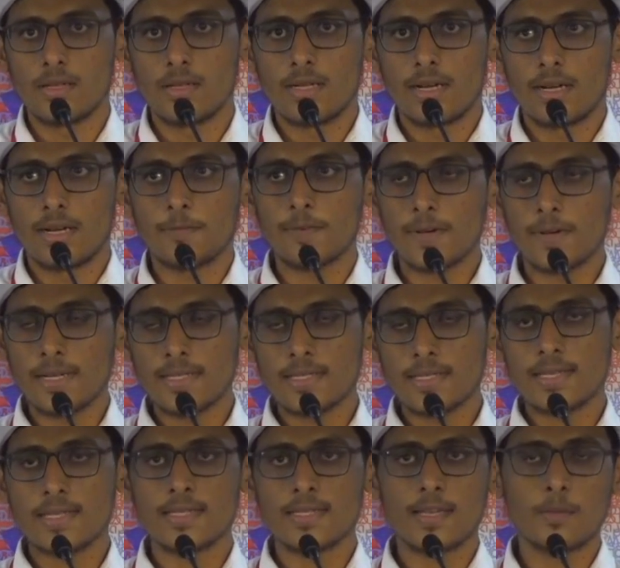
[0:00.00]

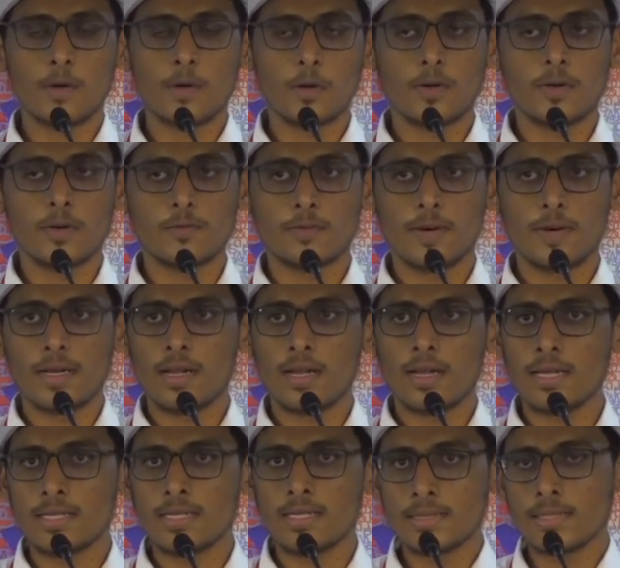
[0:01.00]
references about
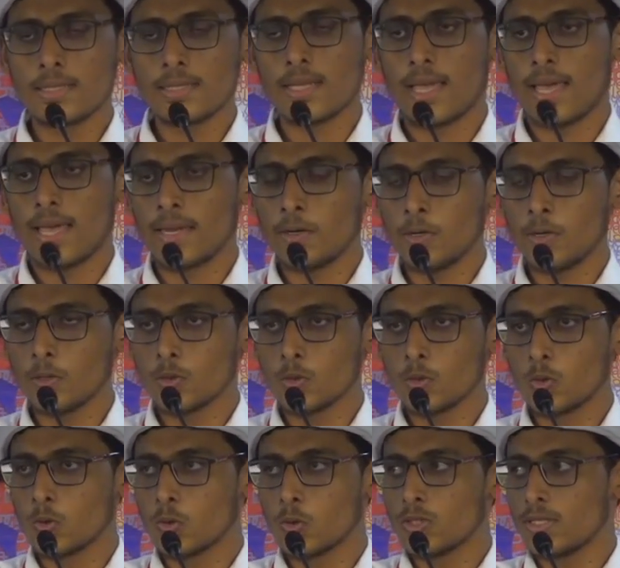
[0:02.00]
Fara'id and
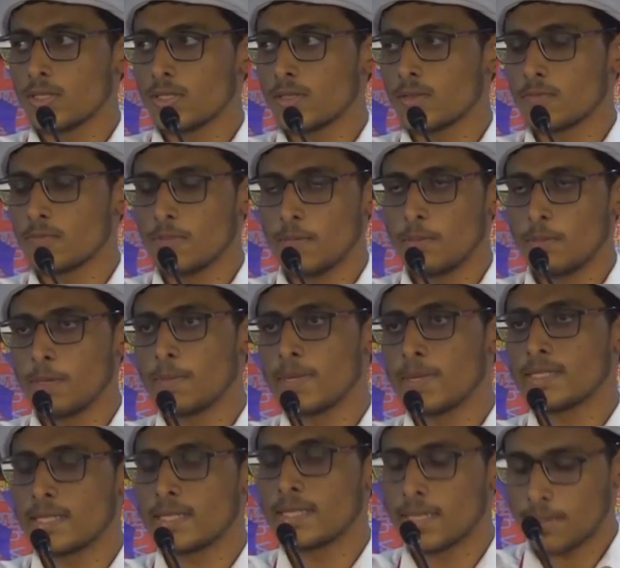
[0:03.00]
Hudud will be
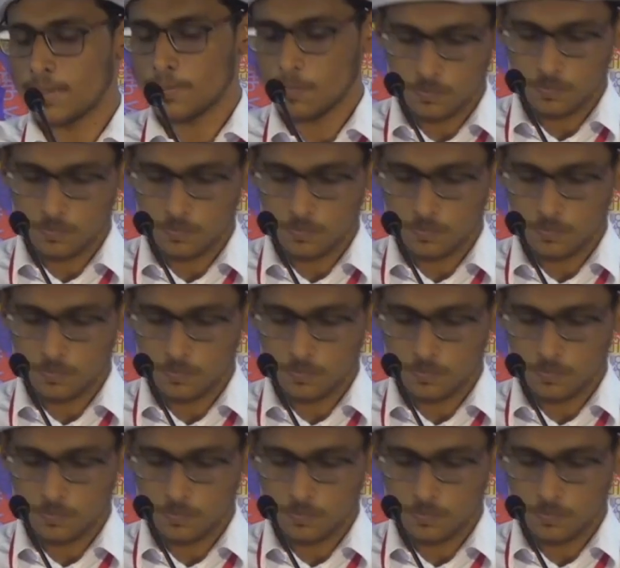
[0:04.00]
Madani.